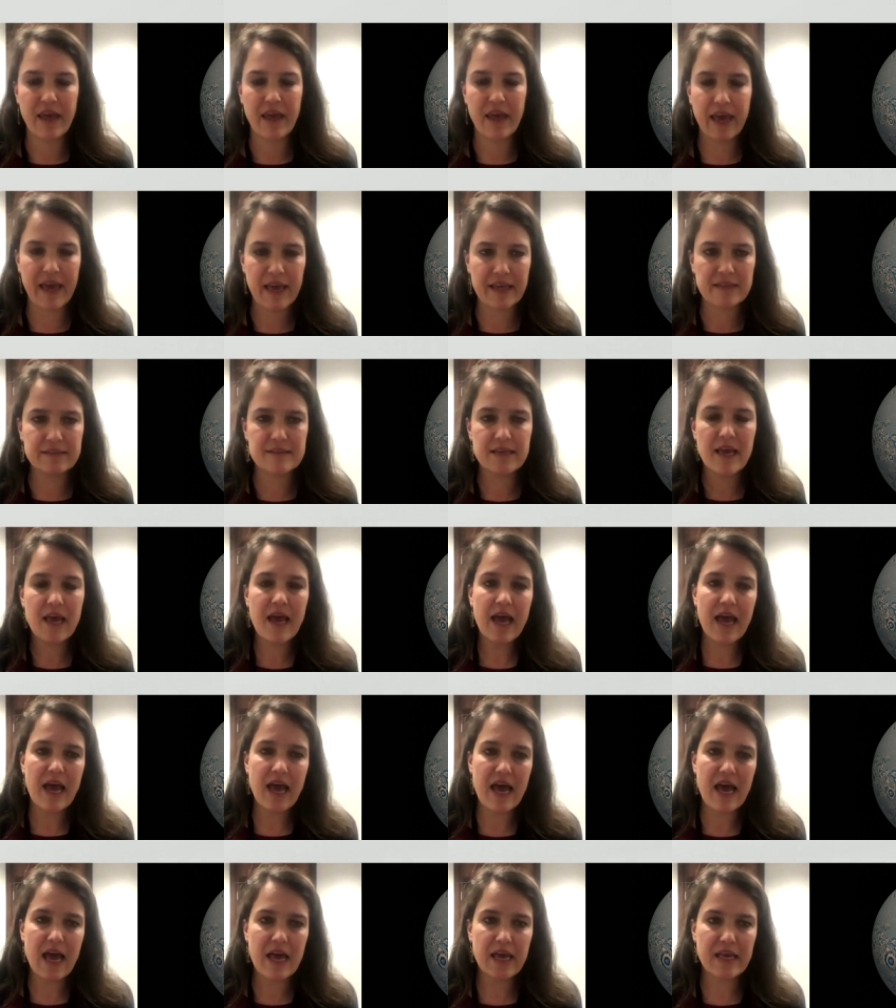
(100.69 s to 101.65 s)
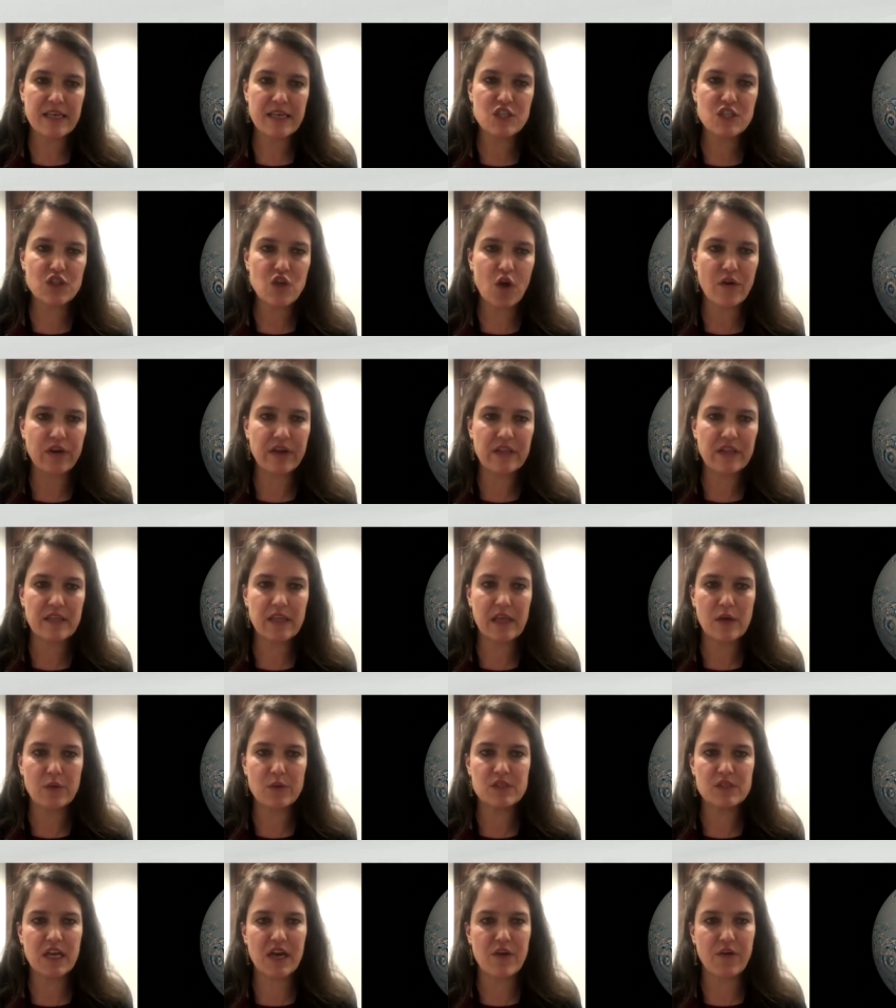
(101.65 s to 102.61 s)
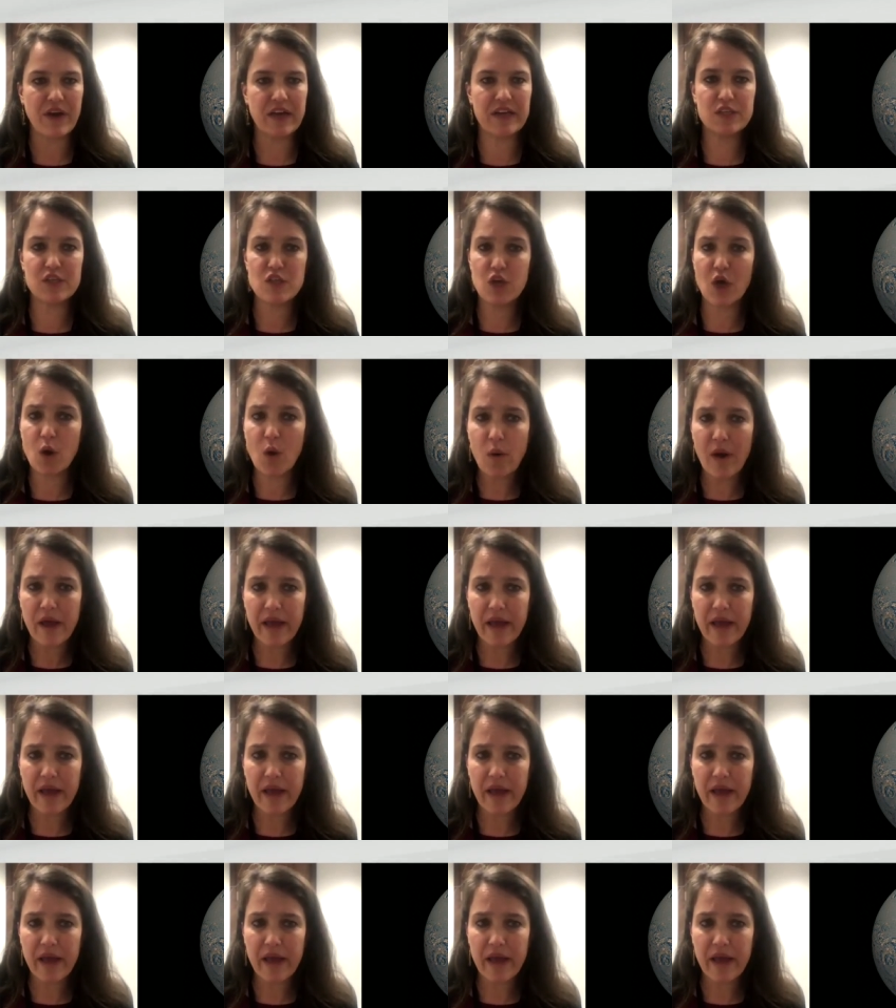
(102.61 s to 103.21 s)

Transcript: Had. Uh, historically, there was the Krakatoa